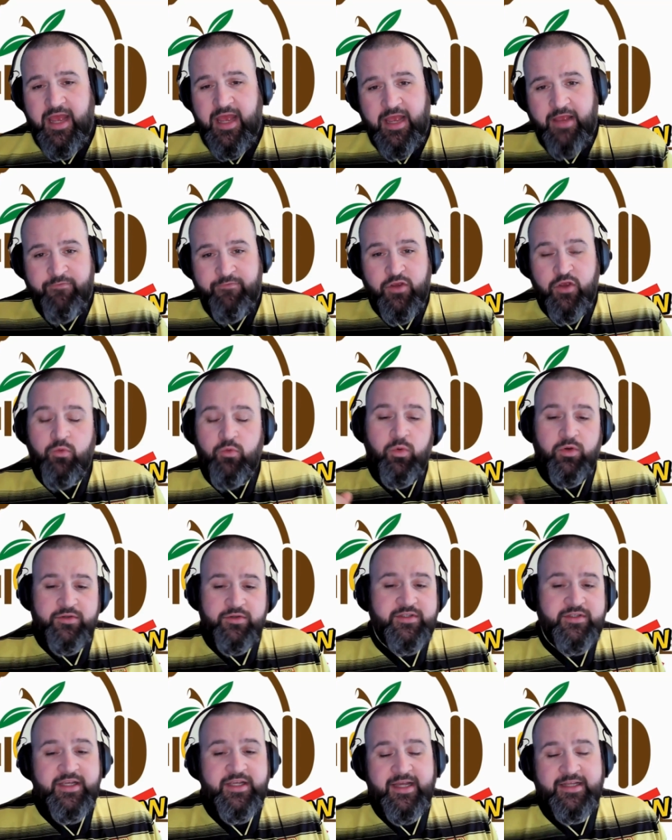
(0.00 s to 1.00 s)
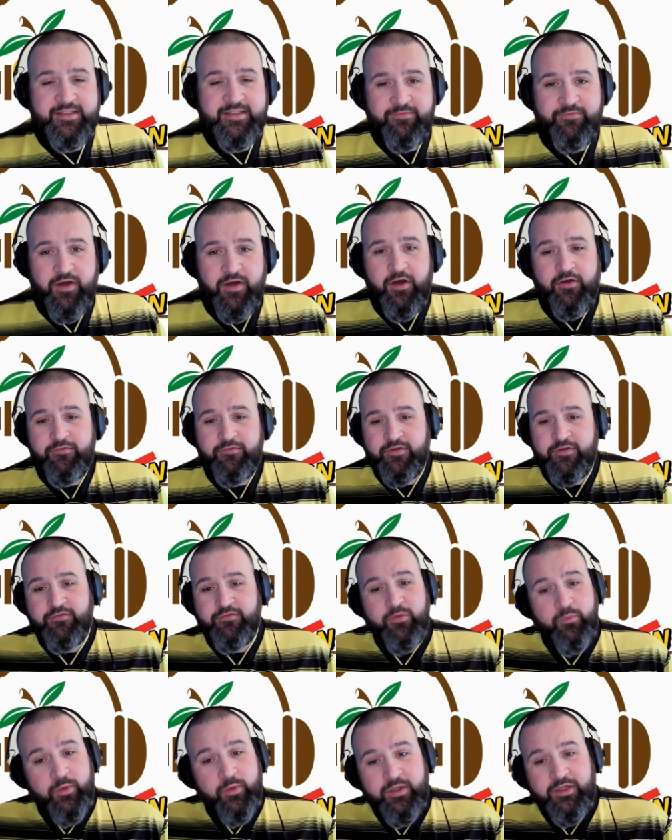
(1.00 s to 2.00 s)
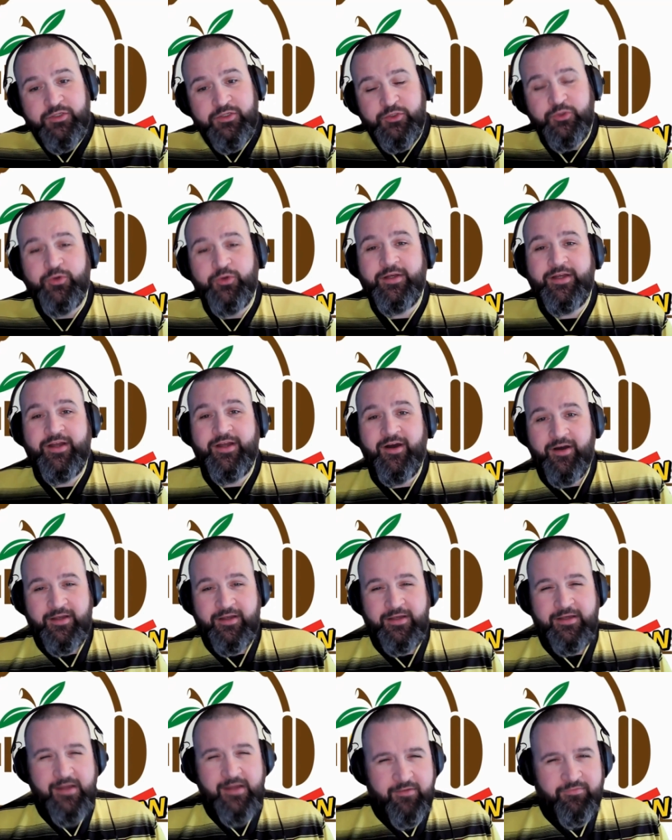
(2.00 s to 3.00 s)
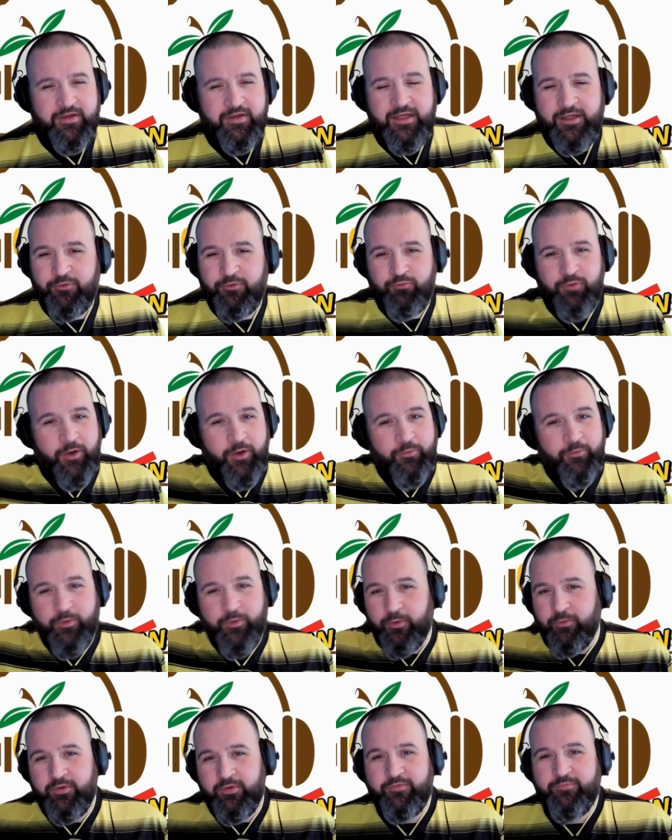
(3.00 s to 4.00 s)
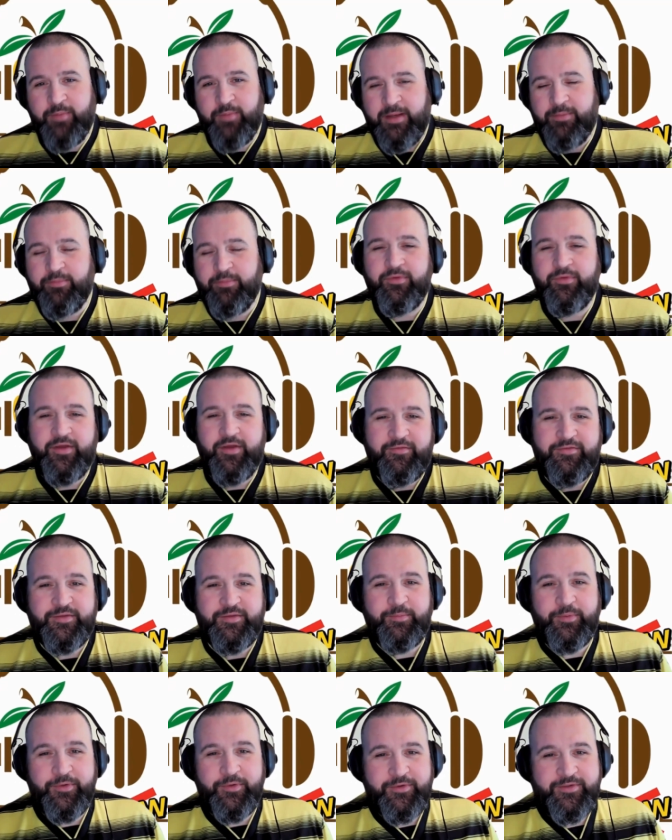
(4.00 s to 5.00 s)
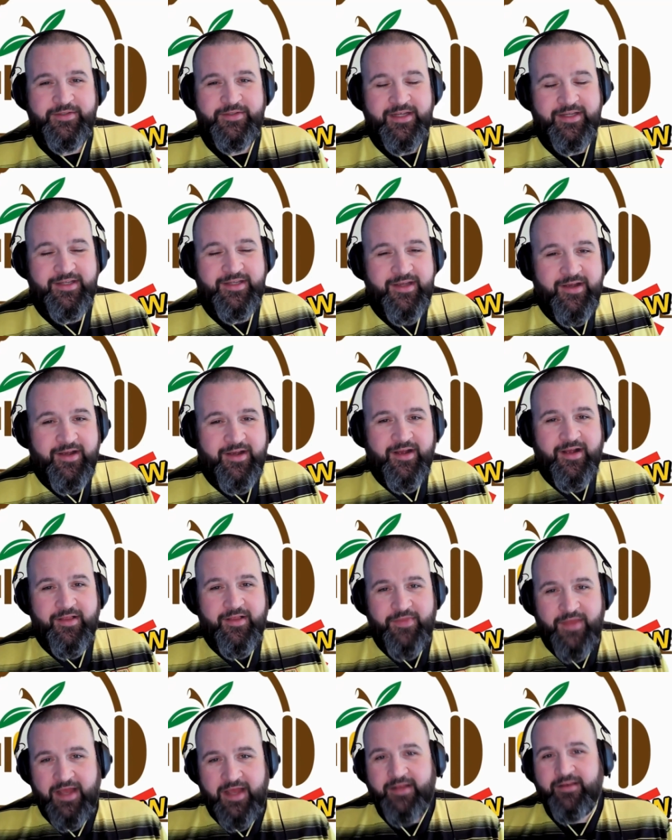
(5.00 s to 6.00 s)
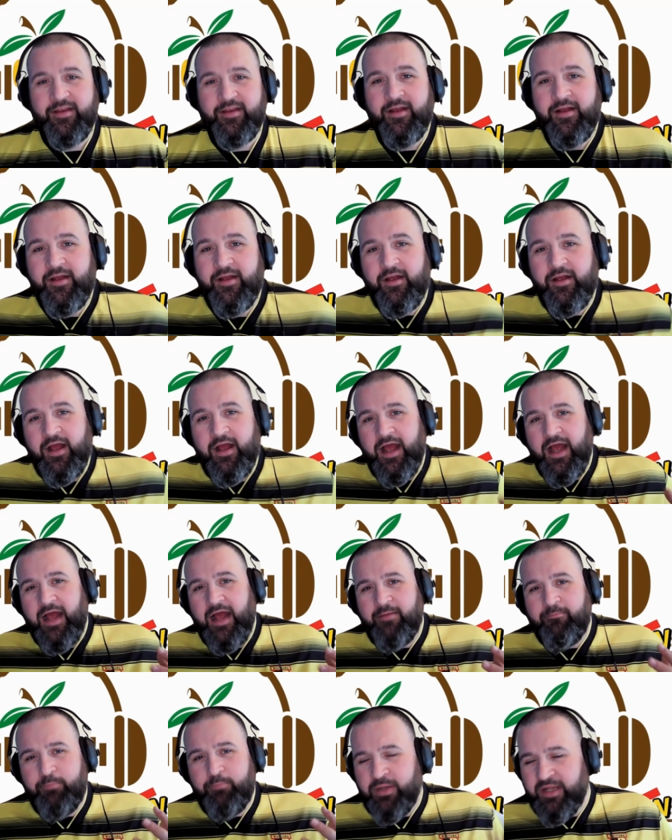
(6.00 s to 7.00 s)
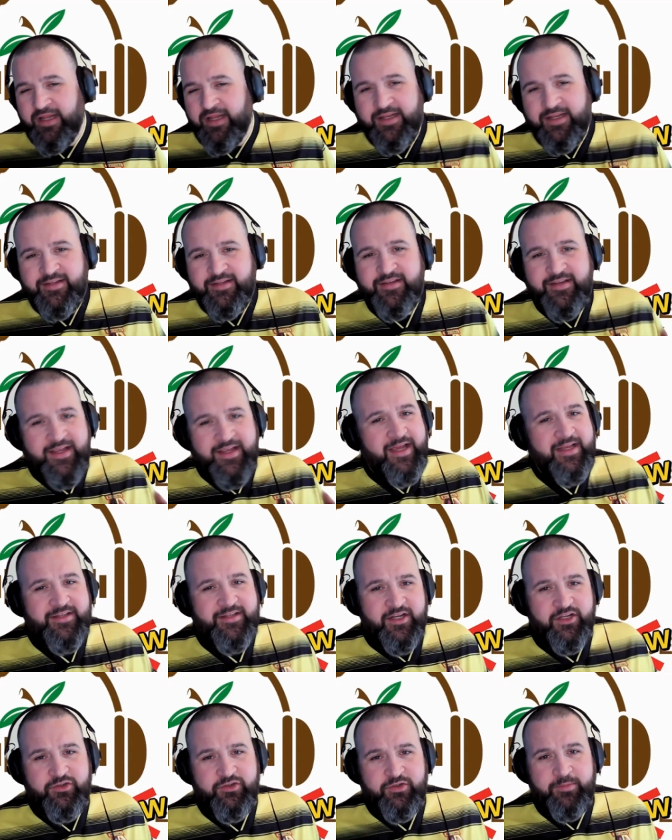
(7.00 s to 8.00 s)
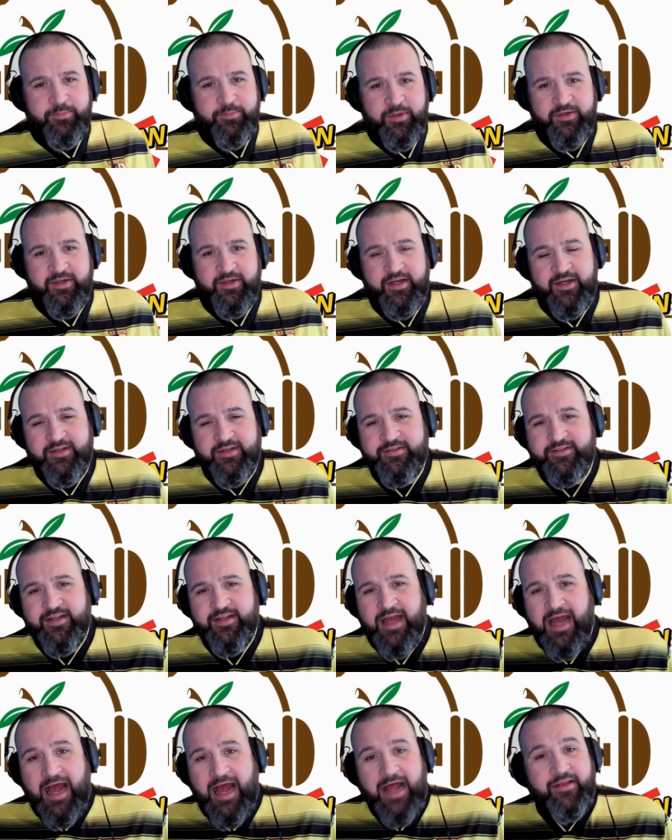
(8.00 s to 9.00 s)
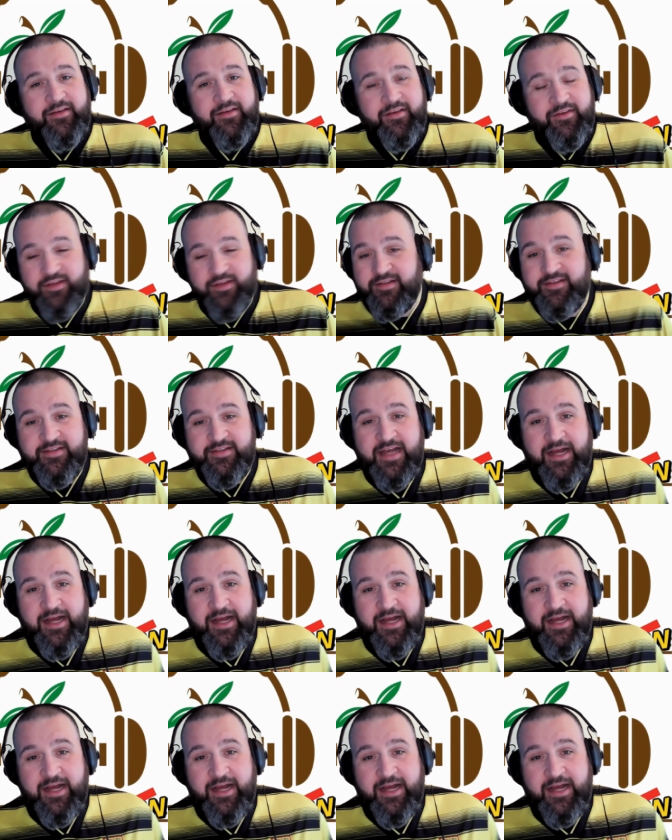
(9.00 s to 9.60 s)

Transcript: if you want to get involved, if you want to join our lovely little roll call of people that have supported, then please get in touch with the podcast. And this is